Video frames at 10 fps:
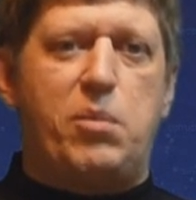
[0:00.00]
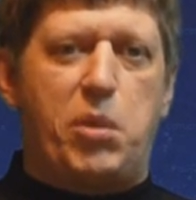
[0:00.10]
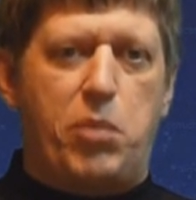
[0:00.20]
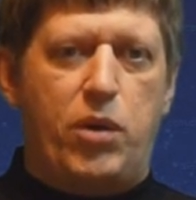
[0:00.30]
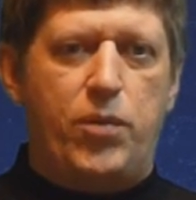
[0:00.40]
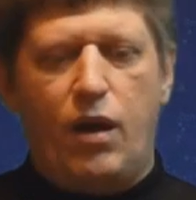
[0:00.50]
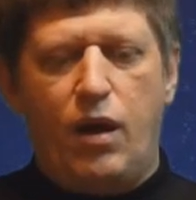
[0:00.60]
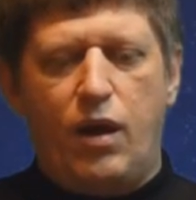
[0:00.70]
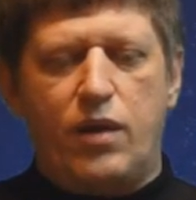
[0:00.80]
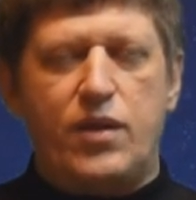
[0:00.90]
some
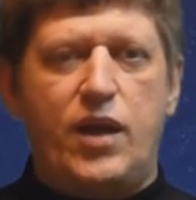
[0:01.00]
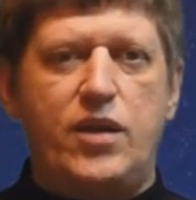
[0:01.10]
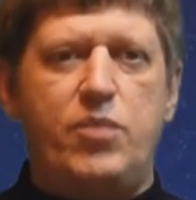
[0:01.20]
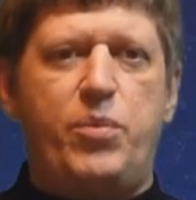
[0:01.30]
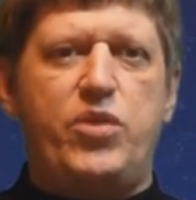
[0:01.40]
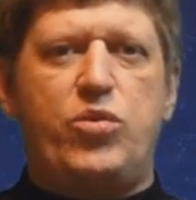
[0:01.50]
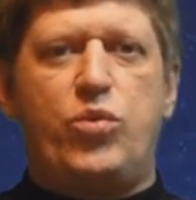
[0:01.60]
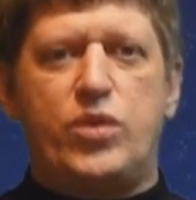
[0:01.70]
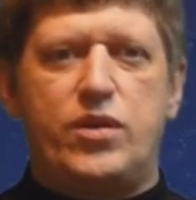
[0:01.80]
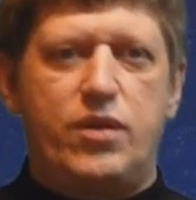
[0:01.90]
people lose their
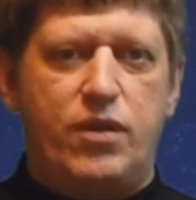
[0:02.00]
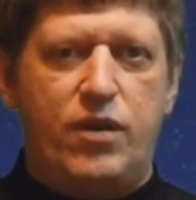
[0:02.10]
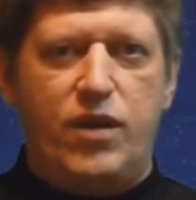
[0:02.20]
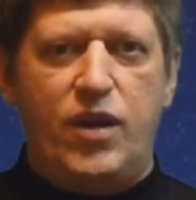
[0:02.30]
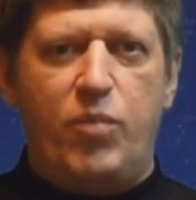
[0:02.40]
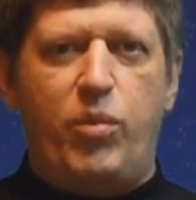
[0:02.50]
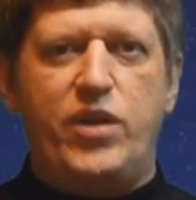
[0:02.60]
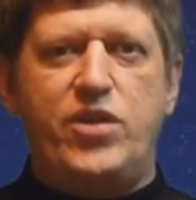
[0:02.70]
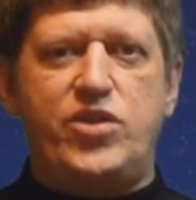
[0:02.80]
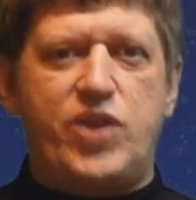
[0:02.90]
ability to think
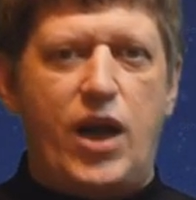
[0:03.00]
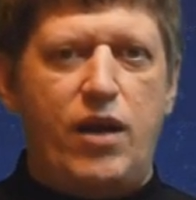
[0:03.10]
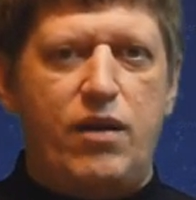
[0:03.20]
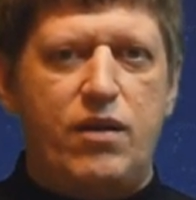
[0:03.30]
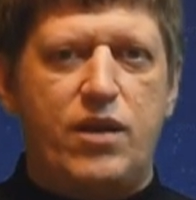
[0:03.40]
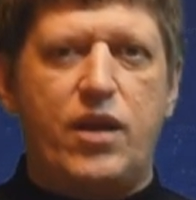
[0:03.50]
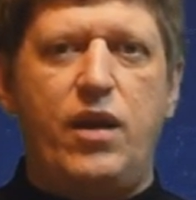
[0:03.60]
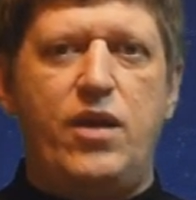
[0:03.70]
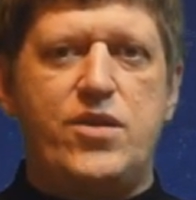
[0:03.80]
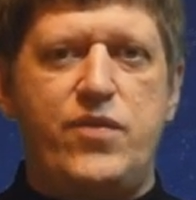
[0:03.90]
and are
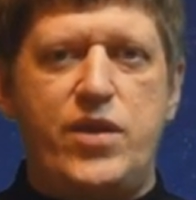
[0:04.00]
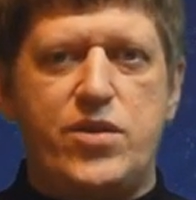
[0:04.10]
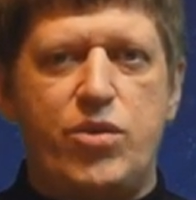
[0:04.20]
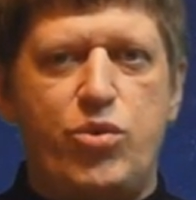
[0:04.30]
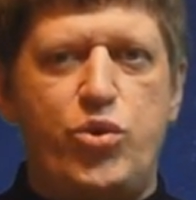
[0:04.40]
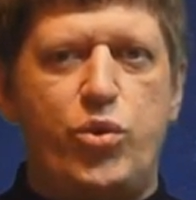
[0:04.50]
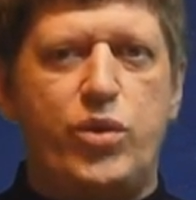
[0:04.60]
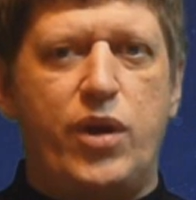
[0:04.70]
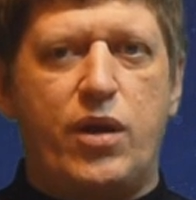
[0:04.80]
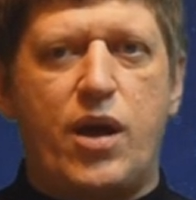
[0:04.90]
not very sure
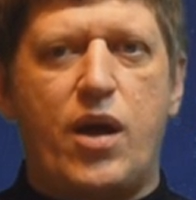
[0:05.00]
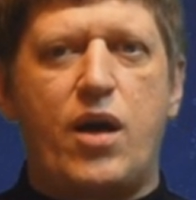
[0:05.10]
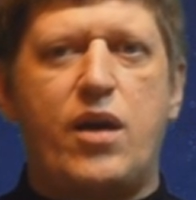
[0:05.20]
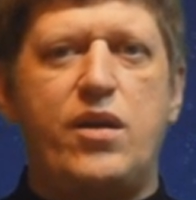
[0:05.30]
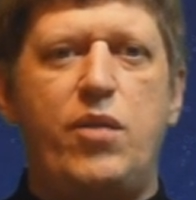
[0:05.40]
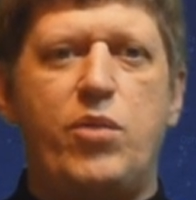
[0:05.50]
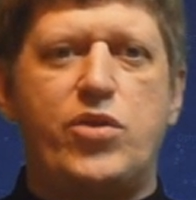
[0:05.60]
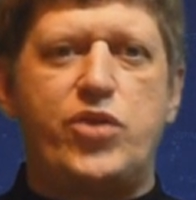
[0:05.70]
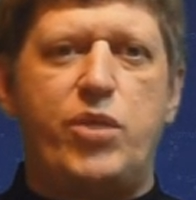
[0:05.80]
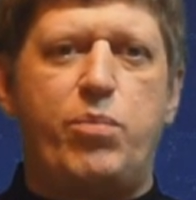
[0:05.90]
that the
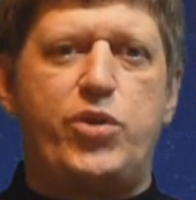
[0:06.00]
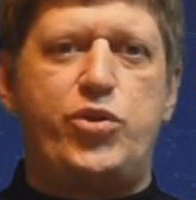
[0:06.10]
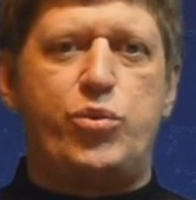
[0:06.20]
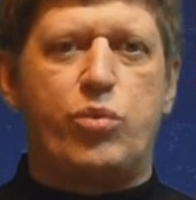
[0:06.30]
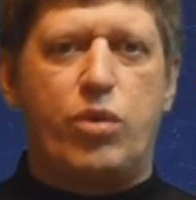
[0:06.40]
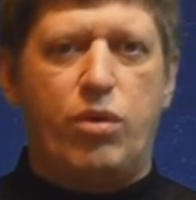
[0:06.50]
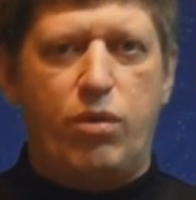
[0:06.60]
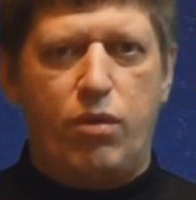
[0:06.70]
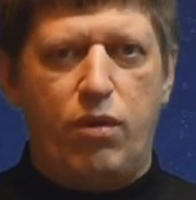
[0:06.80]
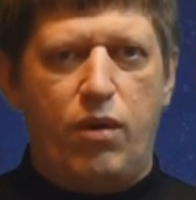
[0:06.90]
3 pencils
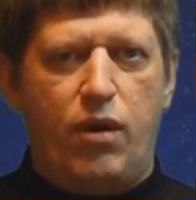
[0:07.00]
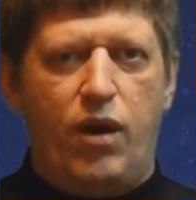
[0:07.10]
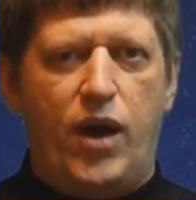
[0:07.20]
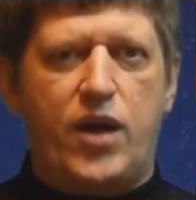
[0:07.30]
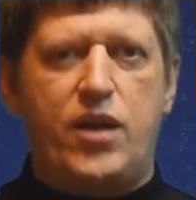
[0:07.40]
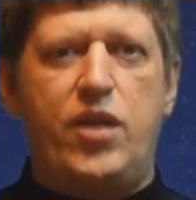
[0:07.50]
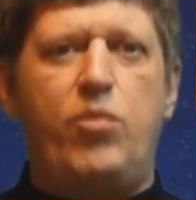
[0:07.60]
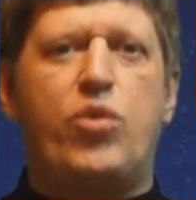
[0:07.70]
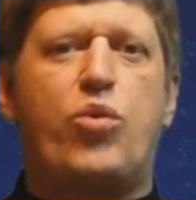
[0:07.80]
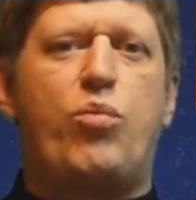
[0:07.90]
are 3
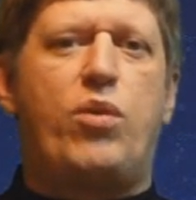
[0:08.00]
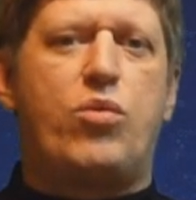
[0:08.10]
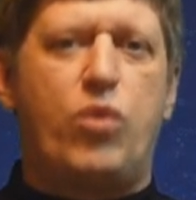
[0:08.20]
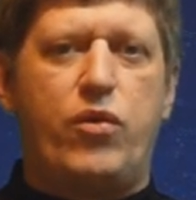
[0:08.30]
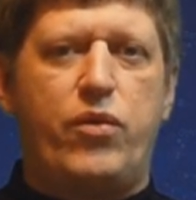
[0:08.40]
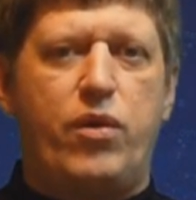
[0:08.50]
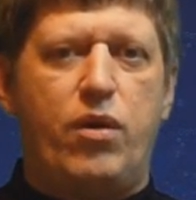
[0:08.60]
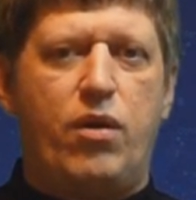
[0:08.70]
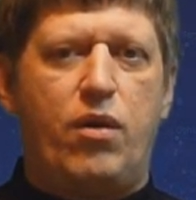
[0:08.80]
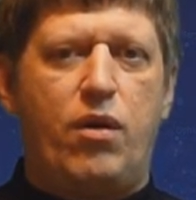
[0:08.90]
pencils,
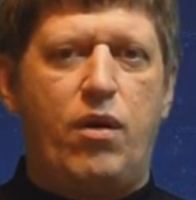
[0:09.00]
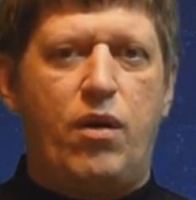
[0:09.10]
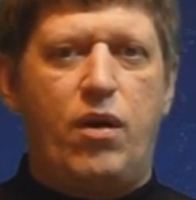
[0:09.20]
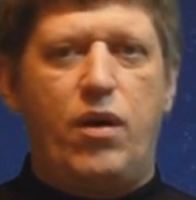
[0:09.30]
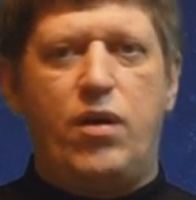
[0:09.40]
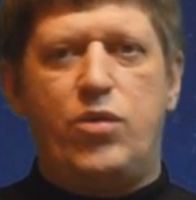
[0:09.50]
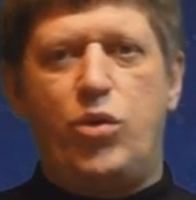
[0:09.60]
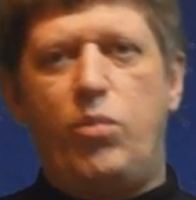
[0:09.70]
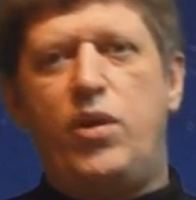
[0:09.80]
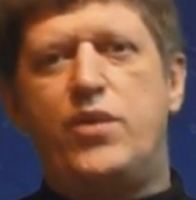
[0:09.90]
and the number
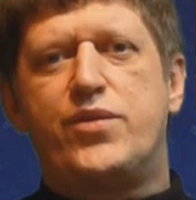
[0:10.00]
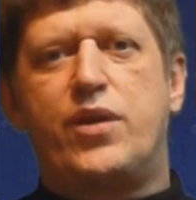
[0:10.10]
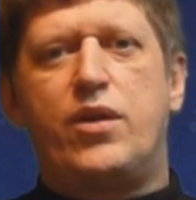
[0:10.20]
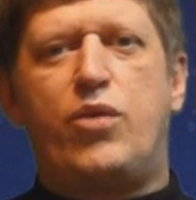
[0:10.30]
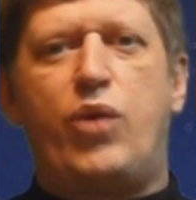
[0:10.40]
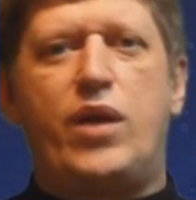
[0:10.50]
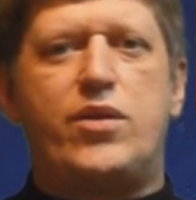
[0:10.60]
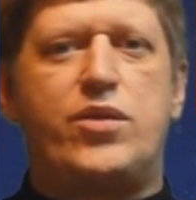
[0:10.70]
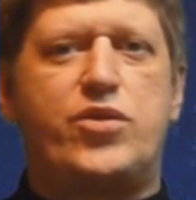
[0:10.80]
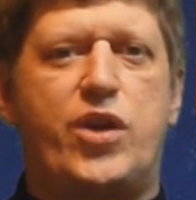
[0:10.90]
of pencils
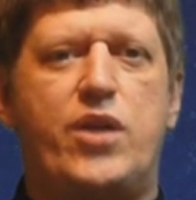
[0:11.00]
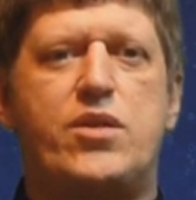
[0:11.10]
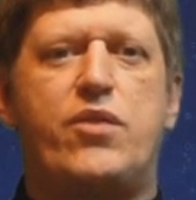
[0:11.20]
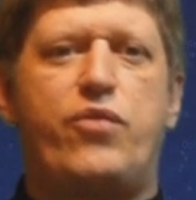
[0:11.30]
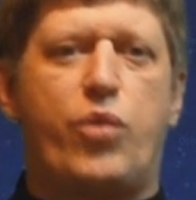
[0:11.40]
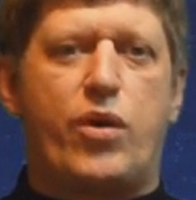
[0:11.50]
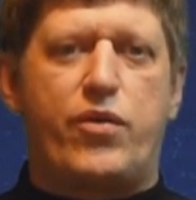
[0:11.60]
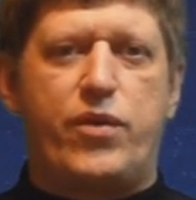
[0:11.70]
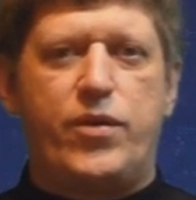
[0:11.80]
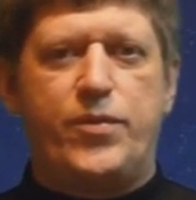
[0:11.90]
is considered
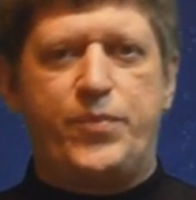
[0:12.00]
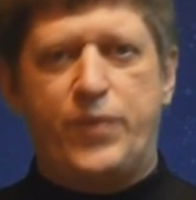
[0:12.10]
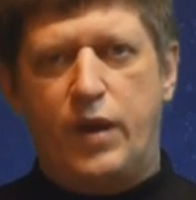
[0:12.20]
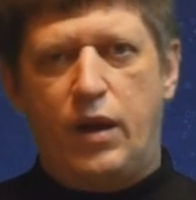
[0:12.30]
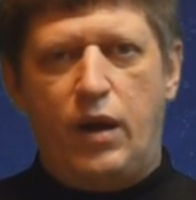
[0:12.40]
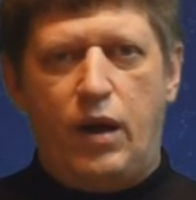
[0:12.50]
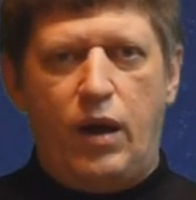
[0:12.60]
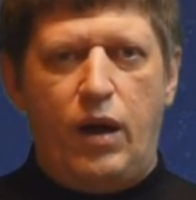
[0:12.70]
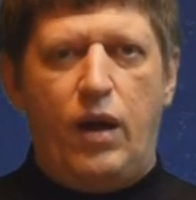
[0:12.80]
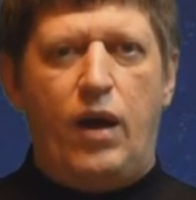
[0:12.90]
as
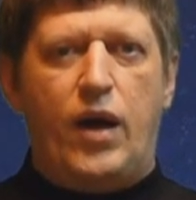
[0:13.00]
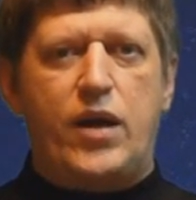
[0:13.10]
unknown.